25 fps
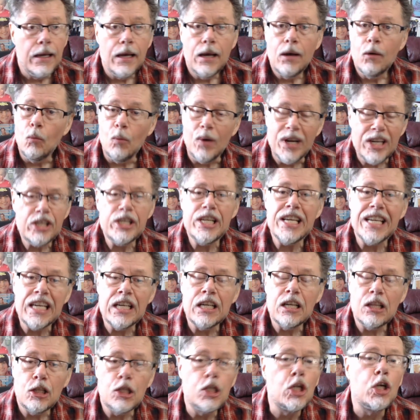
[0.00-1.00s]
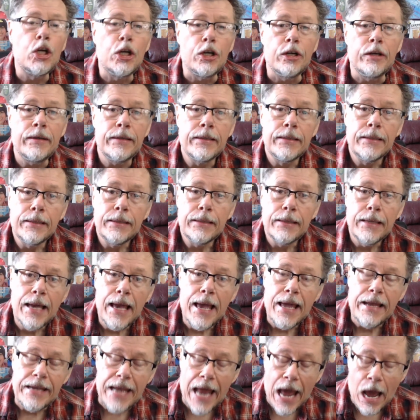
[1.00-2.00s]
When are you going to learn?
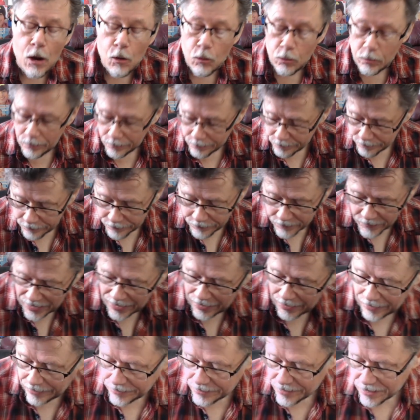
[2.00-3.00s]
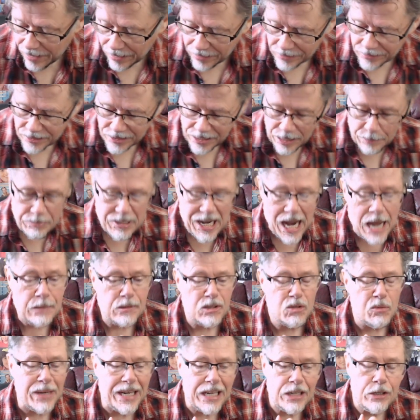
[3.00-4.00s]
Now,
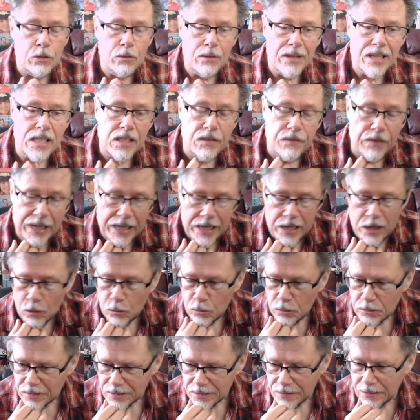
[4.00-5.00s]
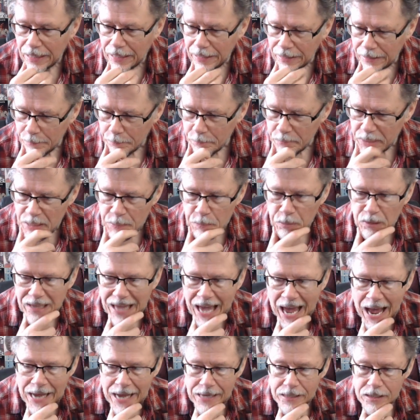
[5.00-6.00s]
sometimes when I do these videos, people
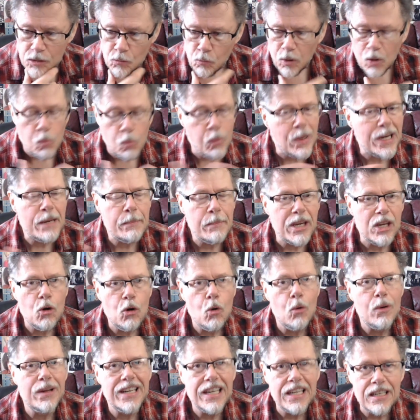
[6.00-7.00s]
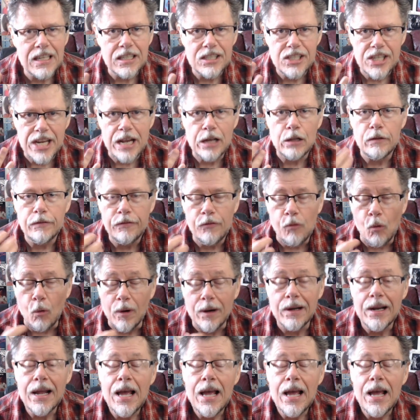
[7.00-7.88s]
ask, well, what am I going into jail for?